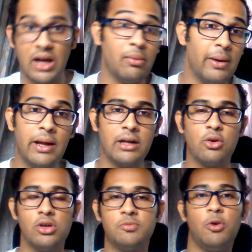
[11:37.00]
well, it
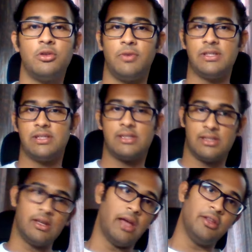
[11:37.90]
goes both ways.
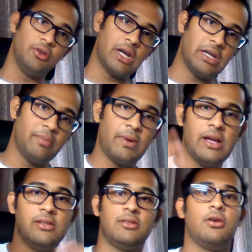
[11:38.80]
It's either you get
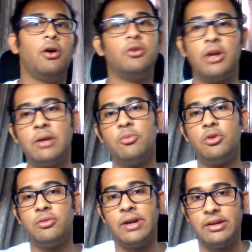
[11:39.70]
depressed or you get
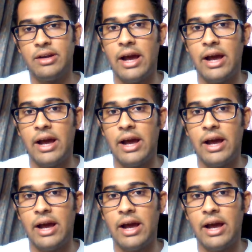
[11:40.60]
motivated.